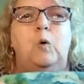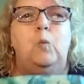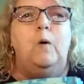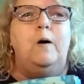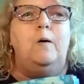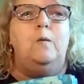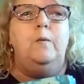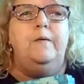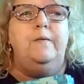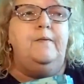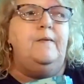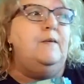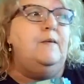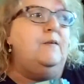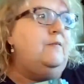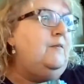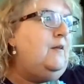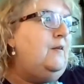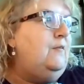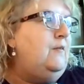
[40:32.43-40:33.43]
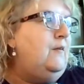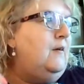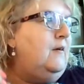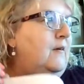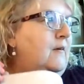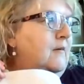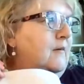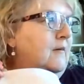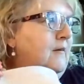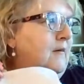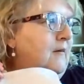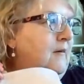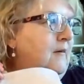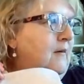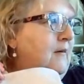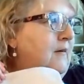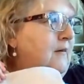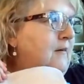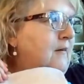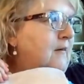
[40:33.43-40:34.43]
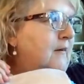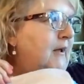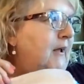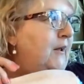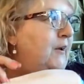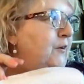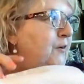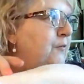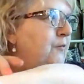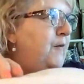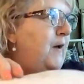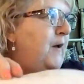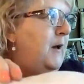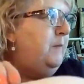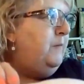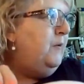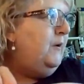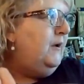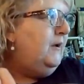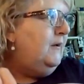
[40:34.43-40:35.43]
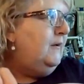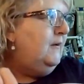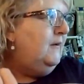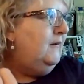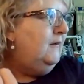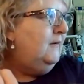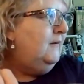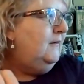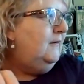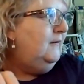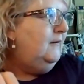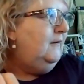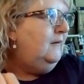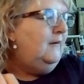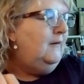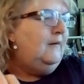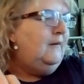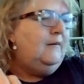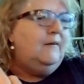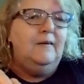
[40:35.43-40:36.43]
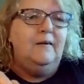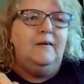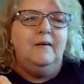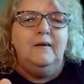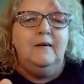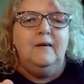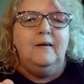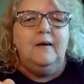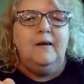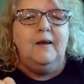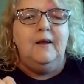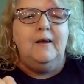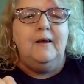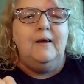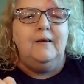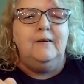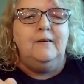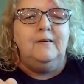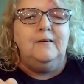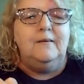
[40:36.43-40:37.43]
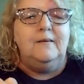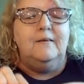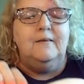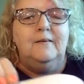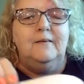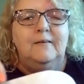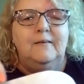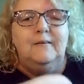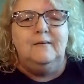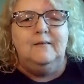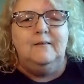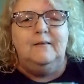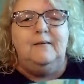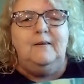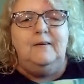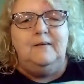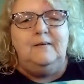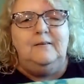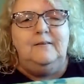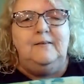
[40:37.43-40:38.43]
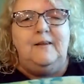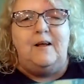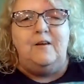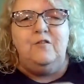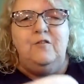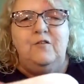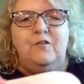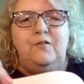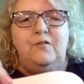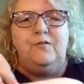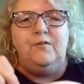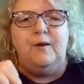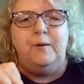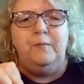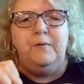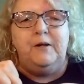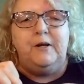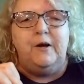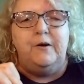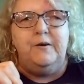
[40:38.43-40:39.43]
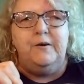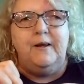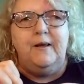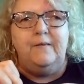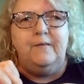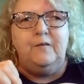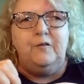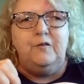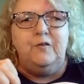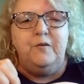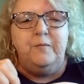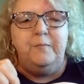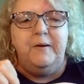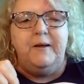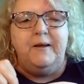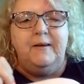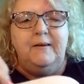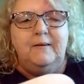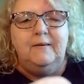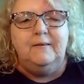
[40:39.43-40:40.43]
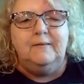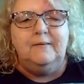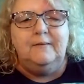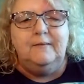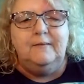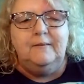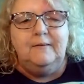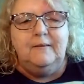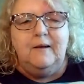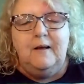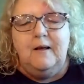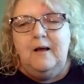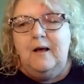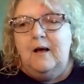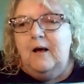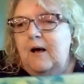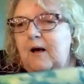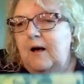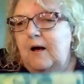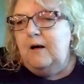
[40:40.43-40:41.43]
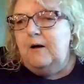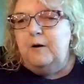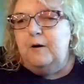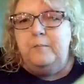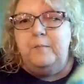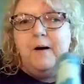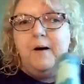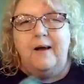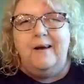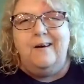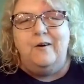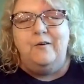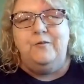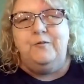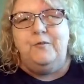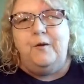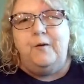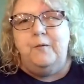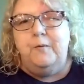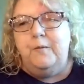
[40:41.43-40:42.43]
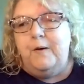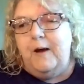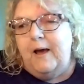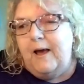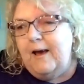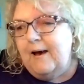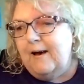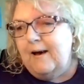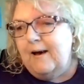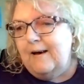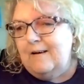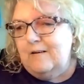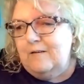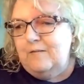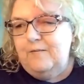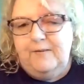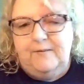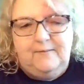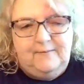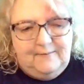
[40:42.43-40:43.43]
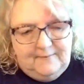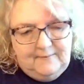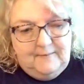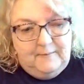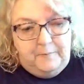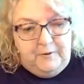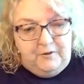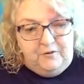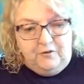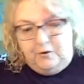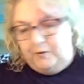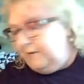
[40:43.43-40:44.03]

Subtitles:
well with this as a inner fabric. And that just seemed to go together to me. I also have, let me show